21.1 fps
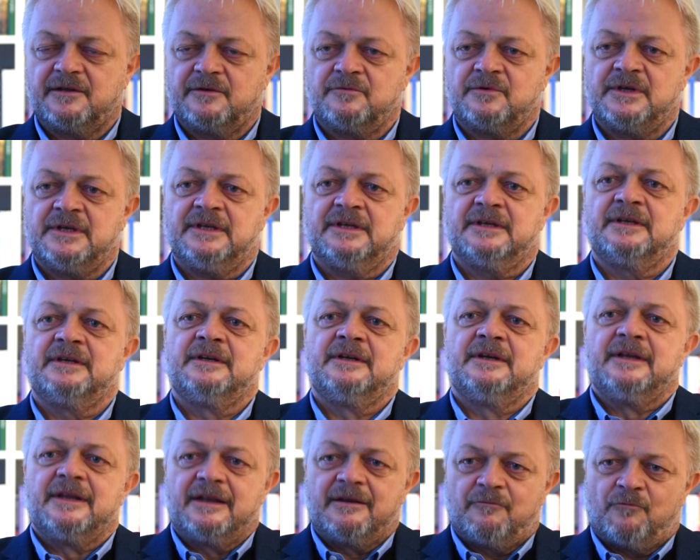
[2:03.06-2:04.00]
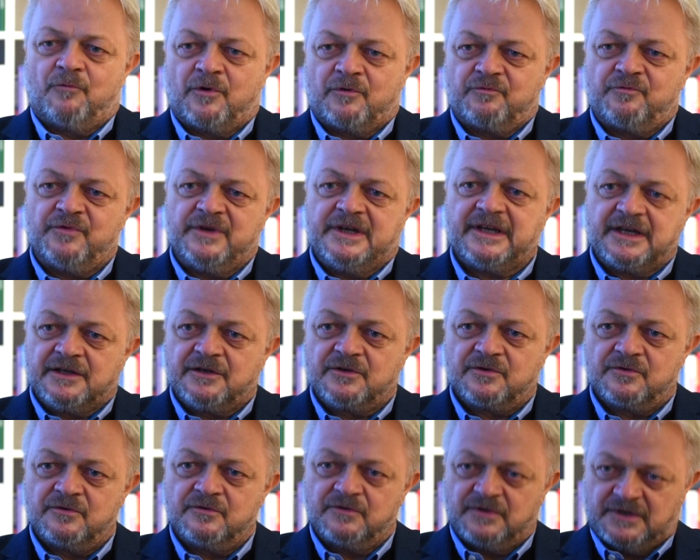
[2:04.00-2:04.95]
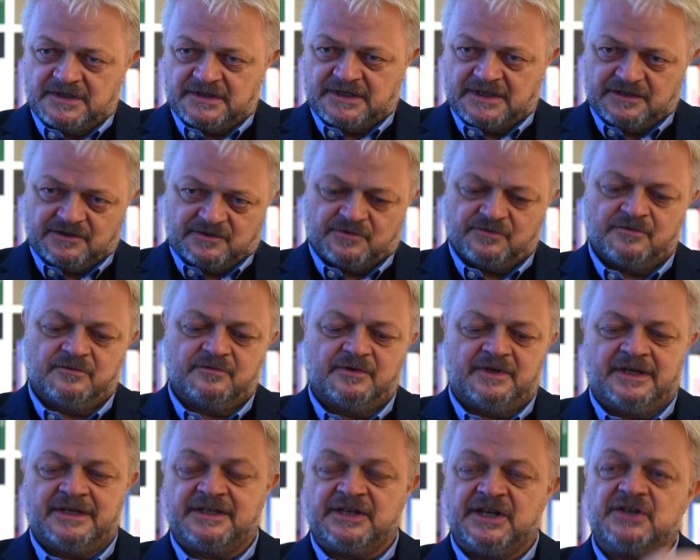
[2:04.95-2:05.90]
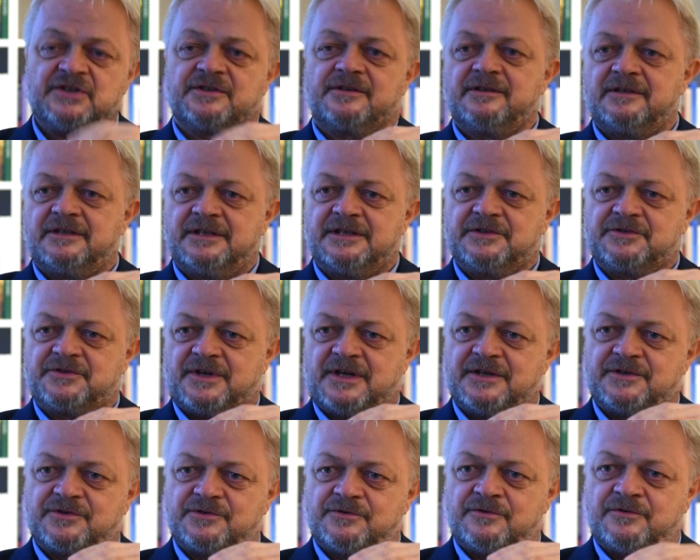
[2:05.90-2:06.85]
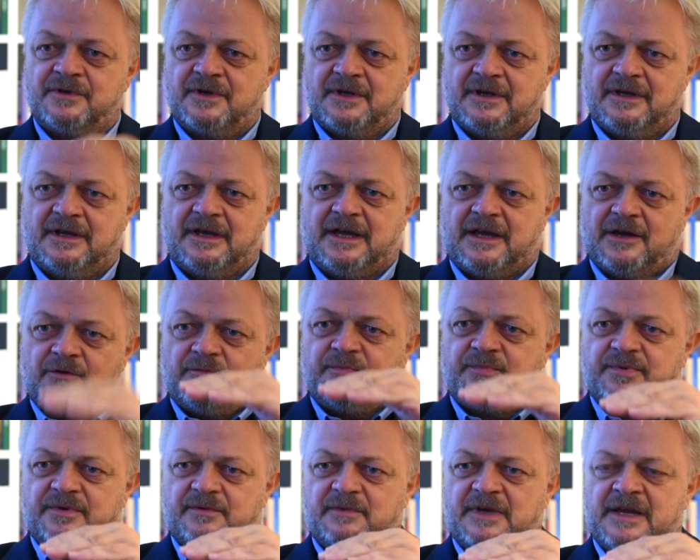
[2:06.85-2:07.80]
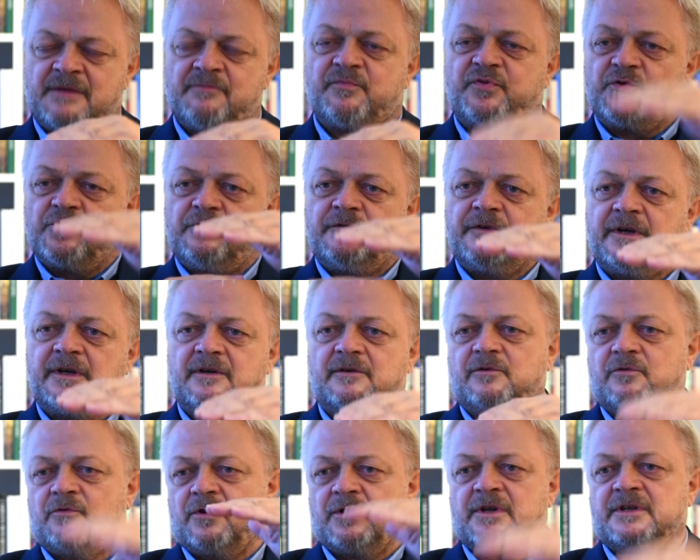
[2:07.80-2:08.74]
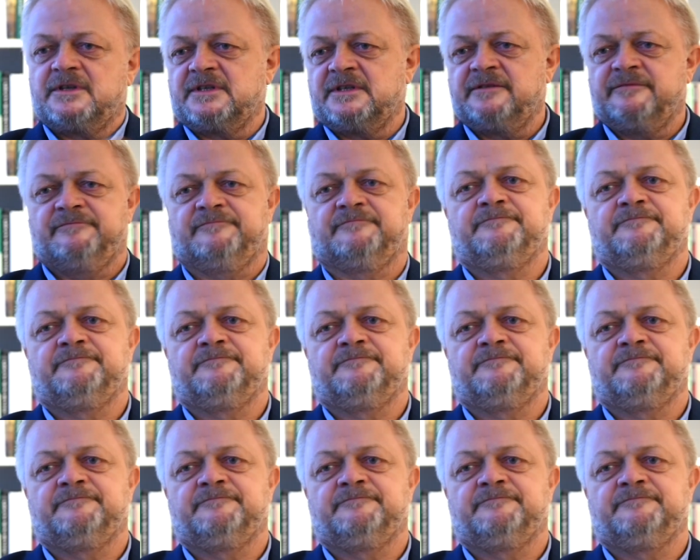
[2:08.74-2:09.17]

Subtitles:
the way. What we can do is then to additionally try to help improving quality.